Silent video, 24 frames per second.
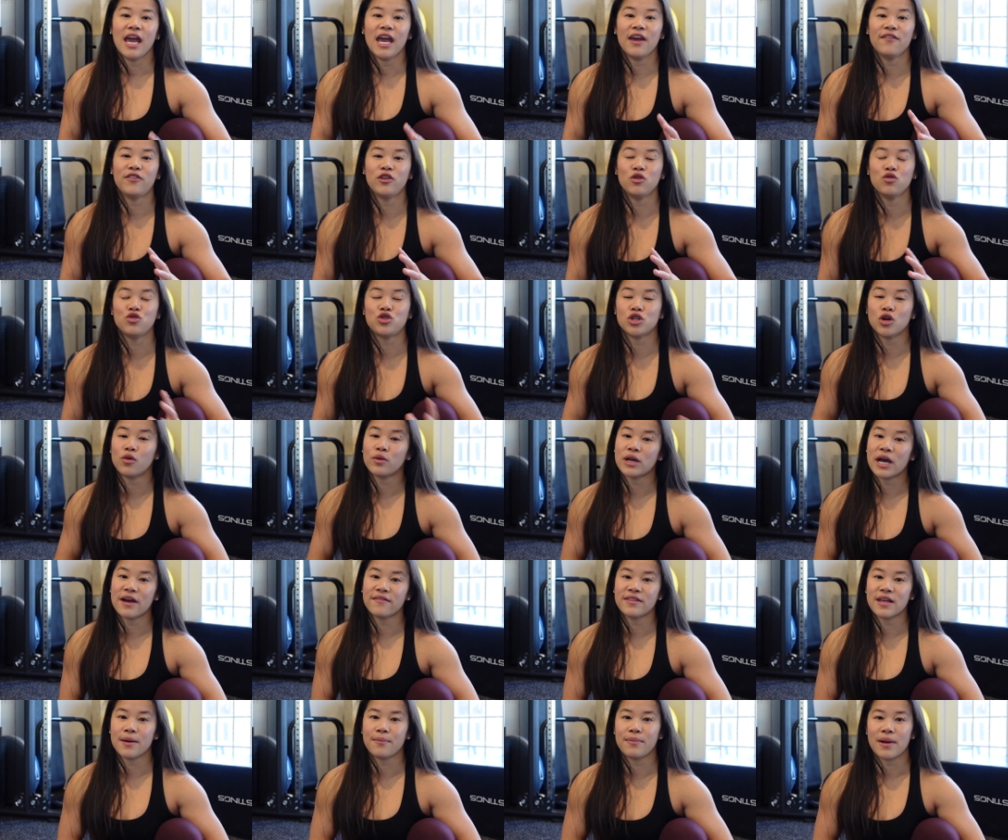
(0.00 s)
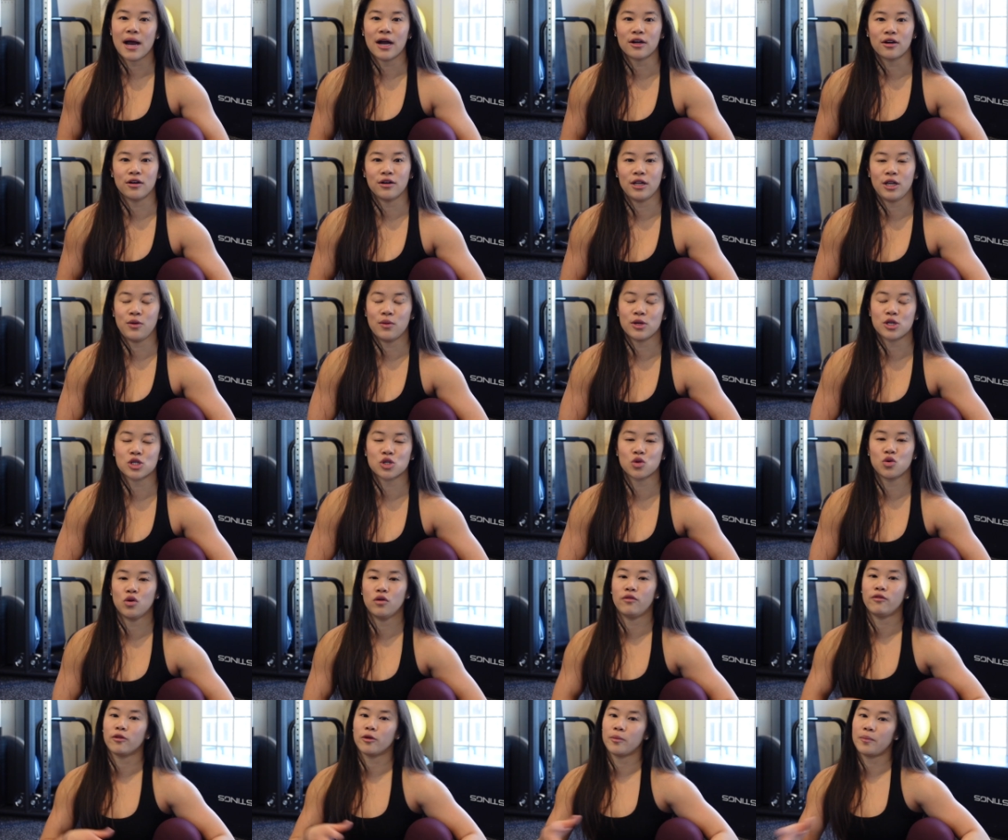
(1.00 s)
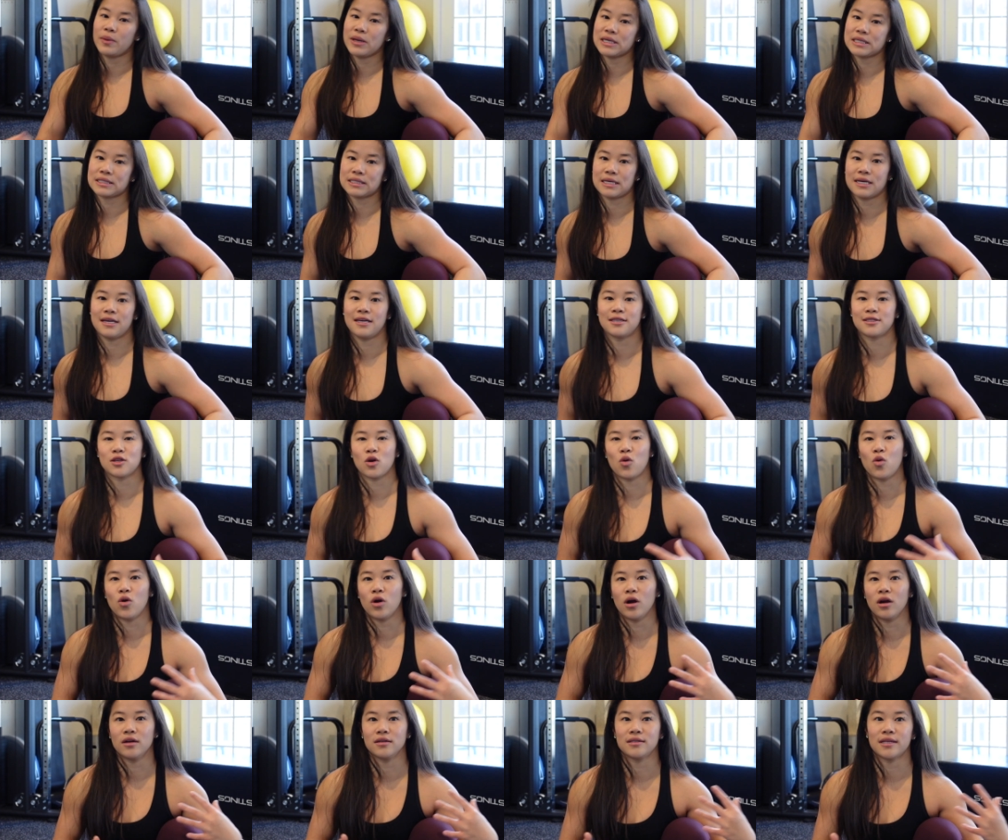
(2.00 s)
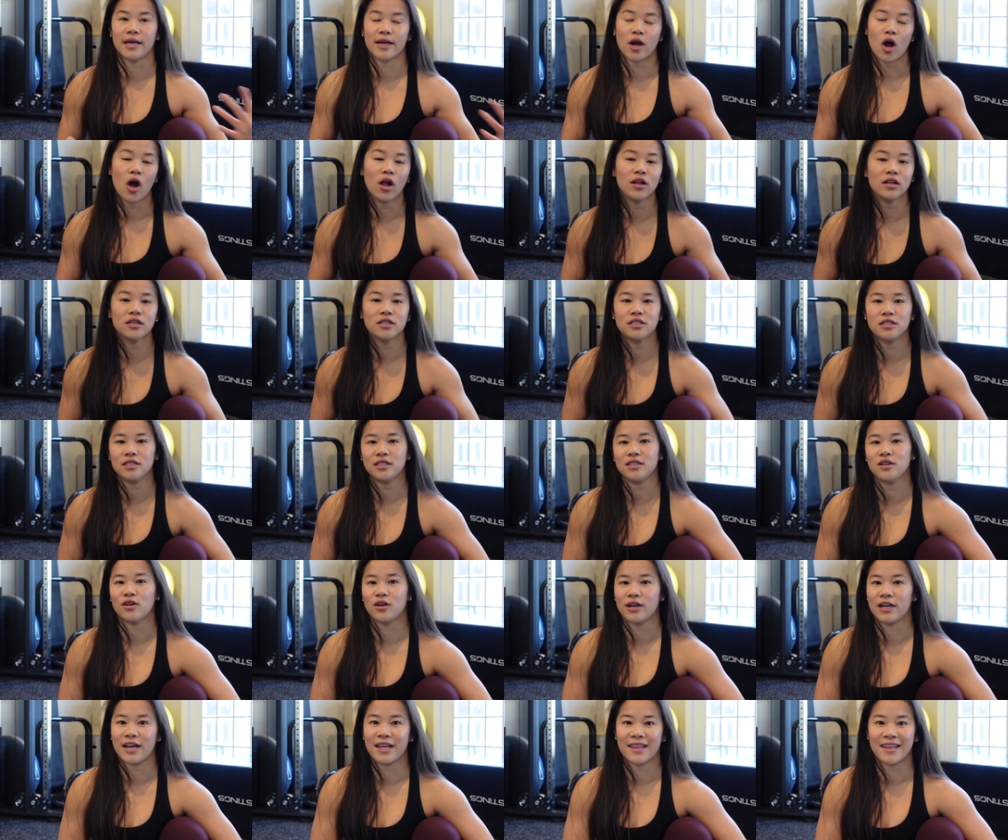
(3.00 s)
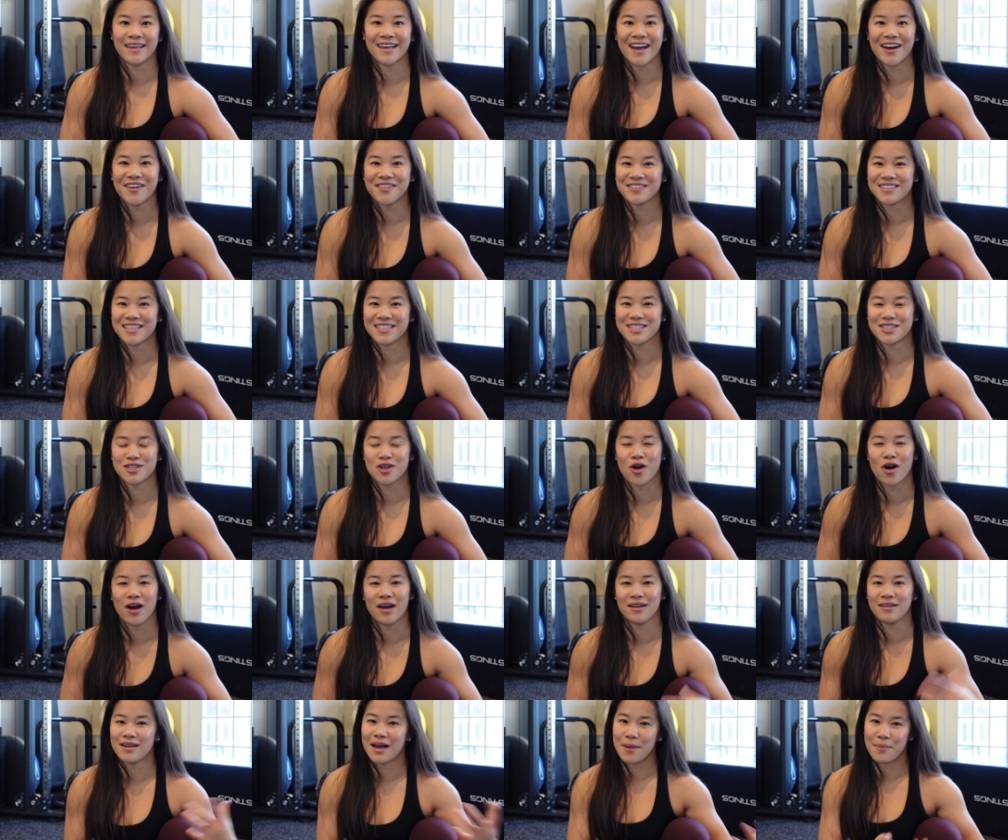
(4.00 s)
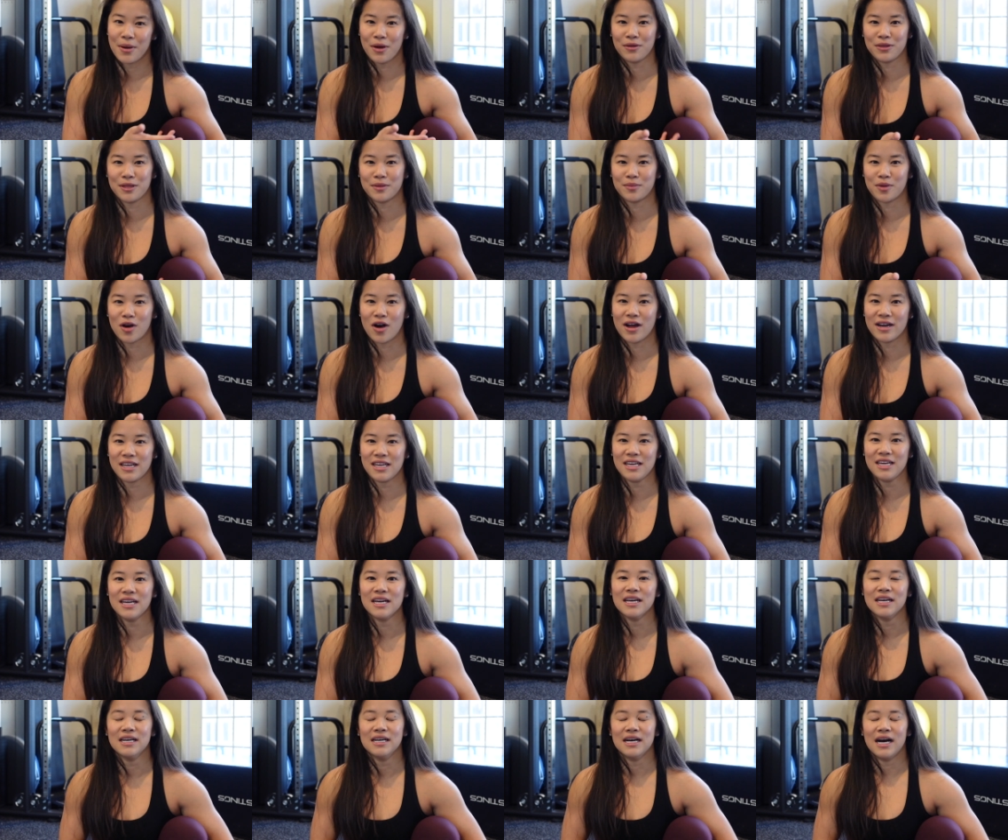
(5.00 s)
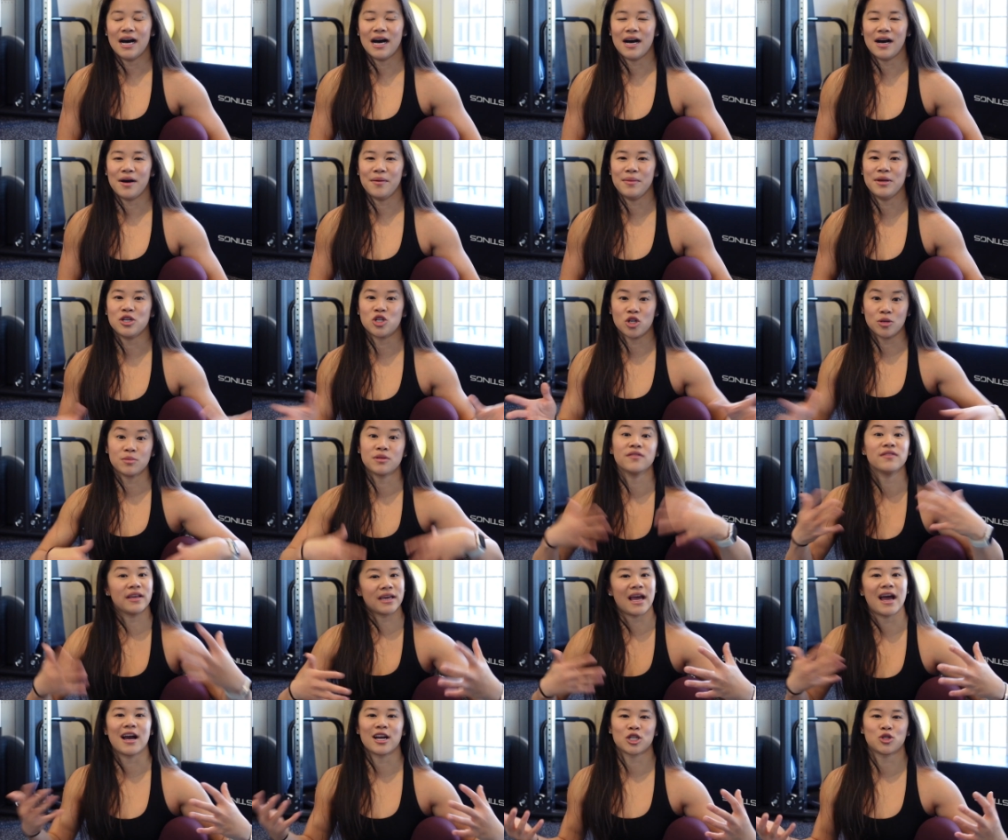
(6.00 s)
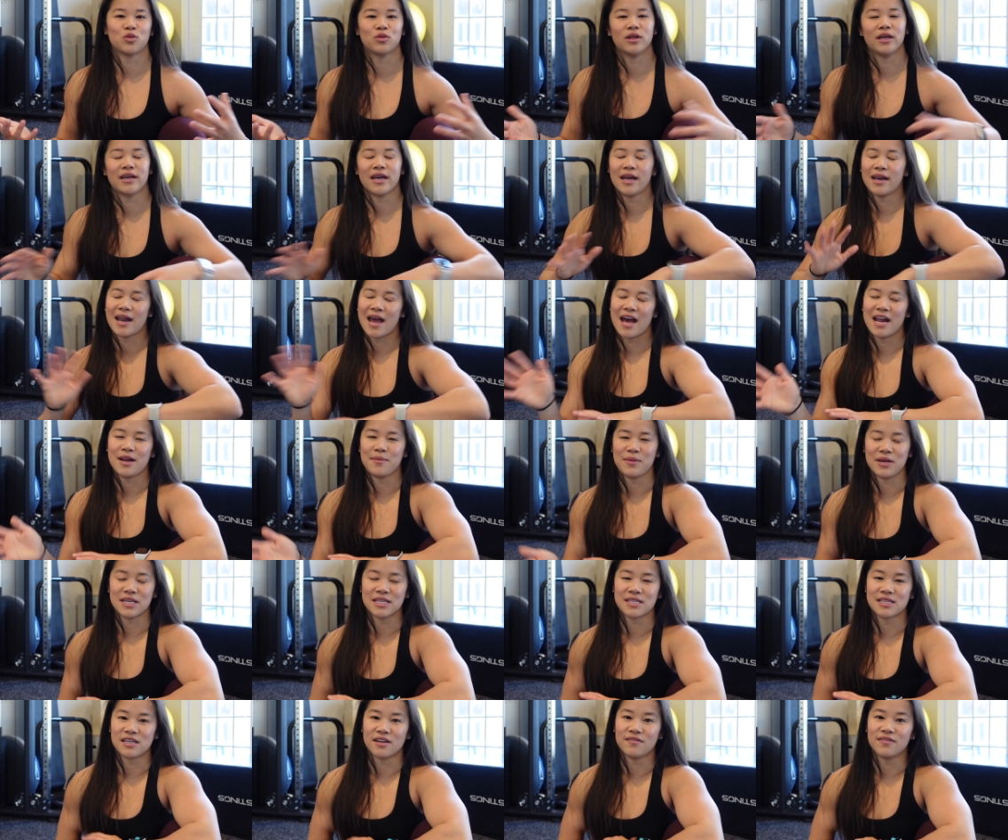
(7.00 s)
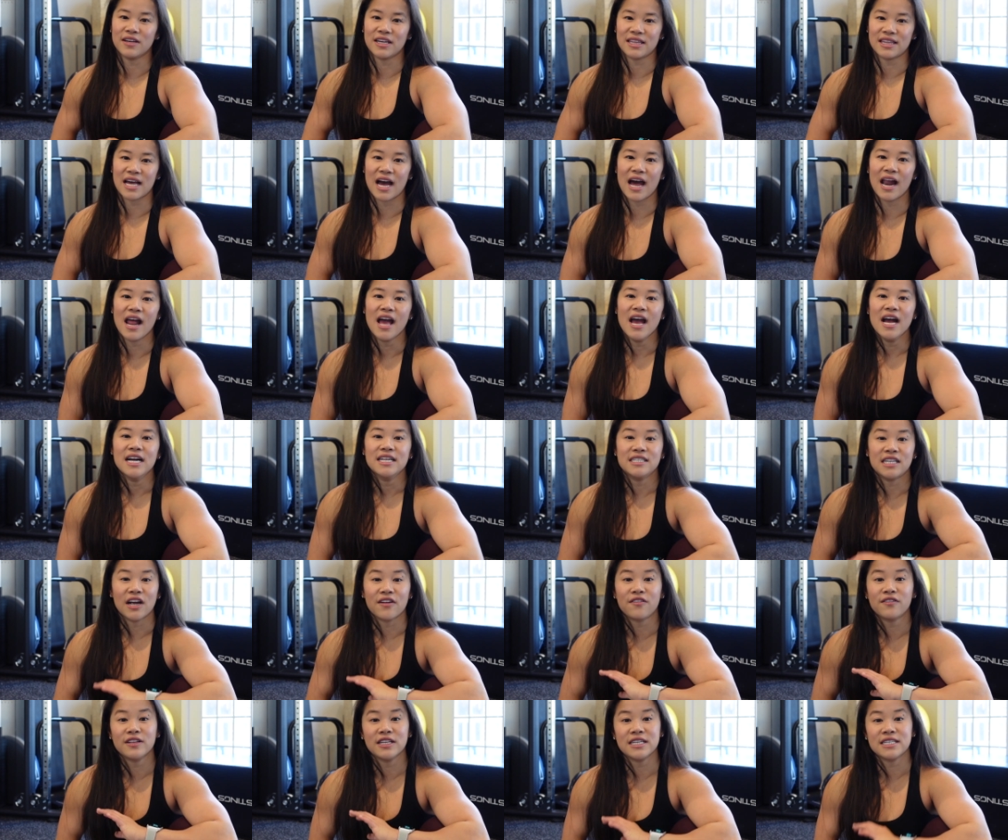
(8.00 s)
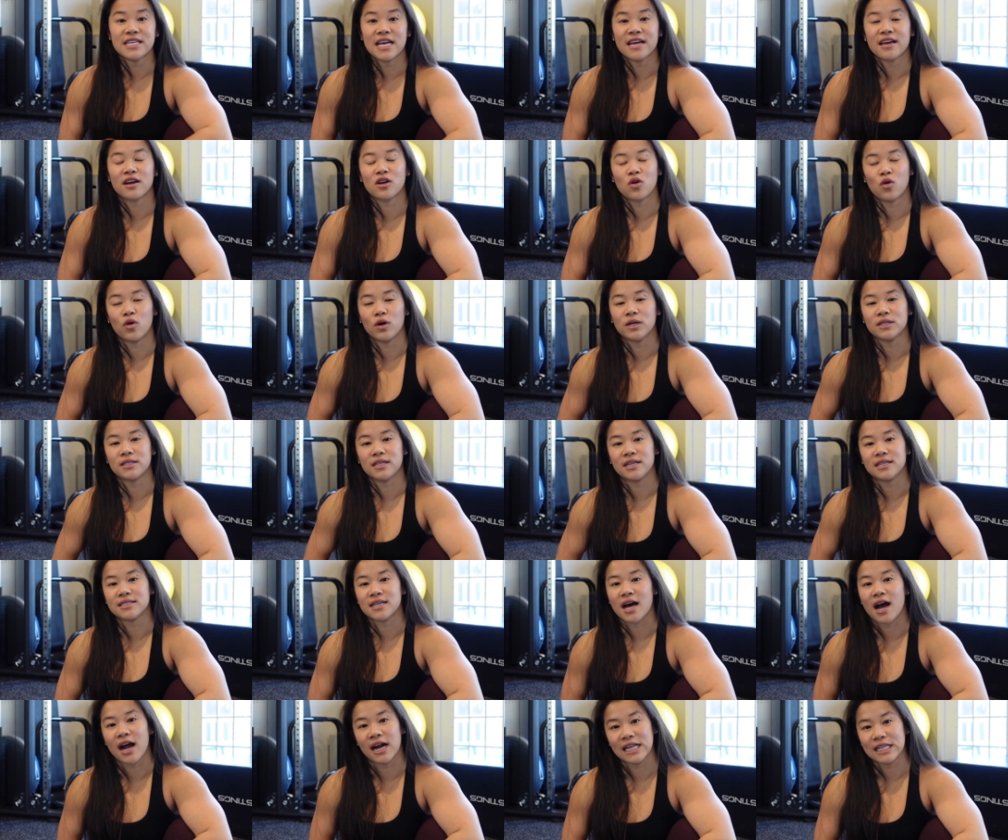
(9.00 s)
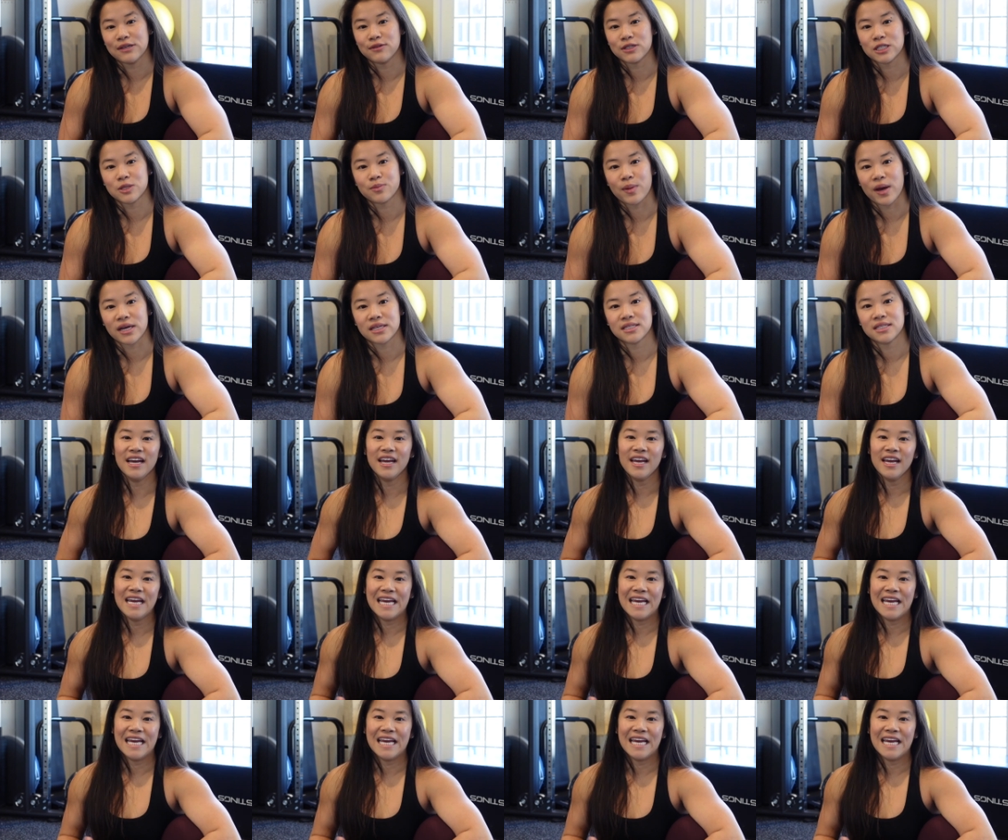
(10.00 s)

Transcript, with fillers: If you don't have that background and you went to school for business or psychology or anything else that's not about the body, um, in terms of like actual like anatomy and stuff like that, definitely take a course that is highly respected